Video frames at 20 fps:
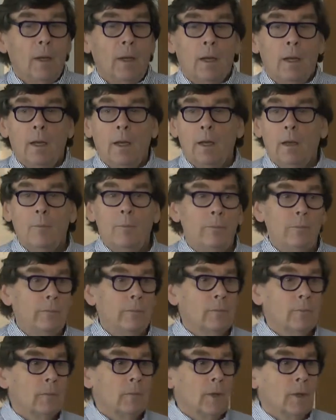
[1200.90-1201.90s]
Um,
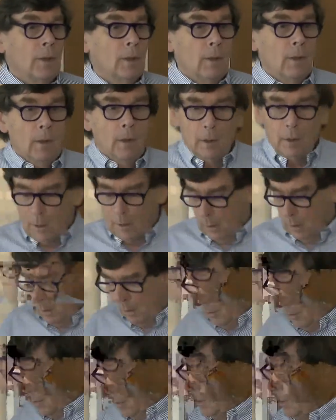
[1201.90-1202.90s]

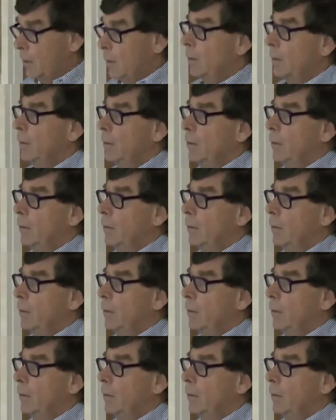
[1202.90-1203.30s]
and uh,